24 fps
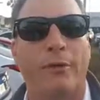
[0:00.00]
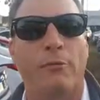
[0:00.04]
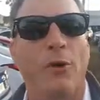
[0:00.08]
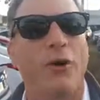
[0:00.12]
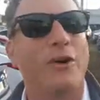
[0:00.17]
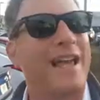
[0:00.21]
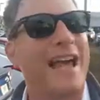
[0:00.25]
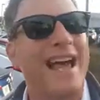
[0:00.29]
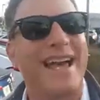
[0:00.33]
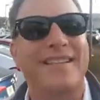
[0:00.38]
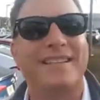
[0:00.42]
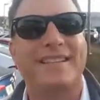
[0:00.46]
Well,
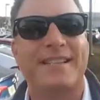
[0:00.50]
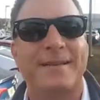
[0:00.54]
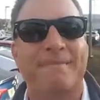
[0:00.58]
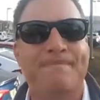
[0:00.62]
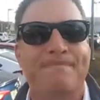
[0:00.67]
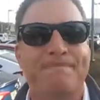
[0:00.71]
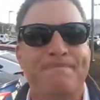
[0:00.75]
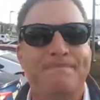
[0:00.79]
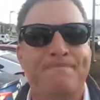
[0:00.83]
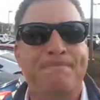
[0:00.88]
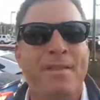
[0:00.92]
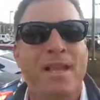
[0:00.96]
guys,
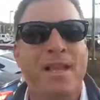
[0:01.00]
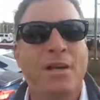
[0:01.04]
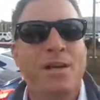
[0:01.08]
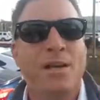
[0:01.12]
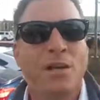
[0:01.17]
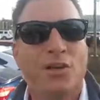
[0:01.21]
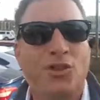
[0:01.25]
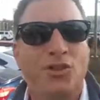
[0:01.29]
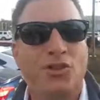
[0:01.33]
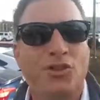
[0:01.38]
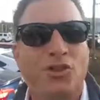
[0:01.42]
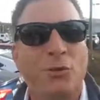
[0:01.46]

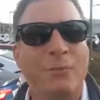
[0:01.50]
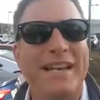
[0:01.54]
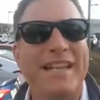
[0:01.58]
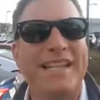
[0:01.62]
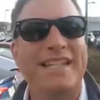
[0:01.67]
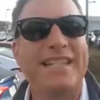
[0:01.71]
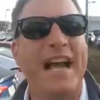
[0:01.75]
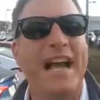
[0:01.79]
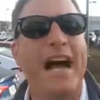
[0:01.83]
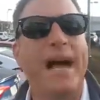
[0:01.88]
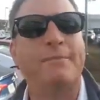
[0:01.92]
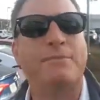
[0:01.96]
so many
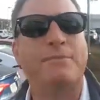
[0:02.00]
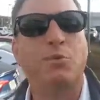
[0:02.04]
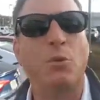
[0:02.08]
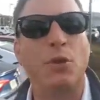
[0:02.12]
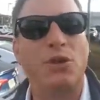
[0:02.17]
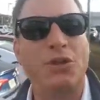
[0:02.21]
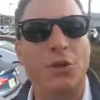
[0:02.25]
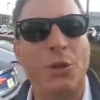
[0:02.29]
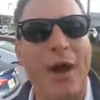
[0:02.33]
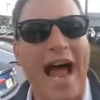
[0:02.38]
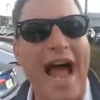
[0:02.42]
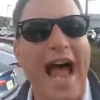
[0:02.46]
times when
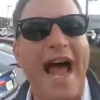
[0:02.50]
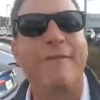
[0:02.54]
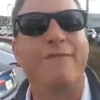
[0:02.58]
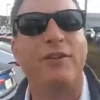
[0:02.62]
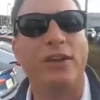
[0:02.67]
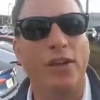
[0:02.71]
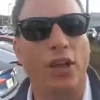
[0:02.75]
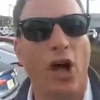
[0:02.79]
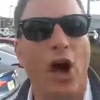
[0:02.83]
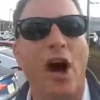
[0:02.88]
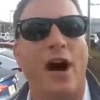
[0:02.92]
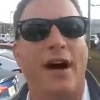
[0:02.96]
you have a
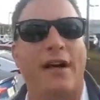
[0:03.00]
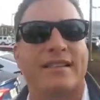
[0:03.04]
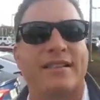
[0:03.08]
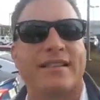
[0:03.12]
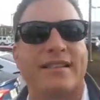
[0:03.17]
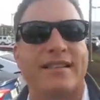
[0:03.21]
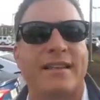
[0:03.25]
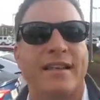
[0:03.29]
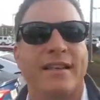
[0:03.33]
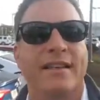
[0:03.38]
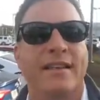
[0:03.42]
loss,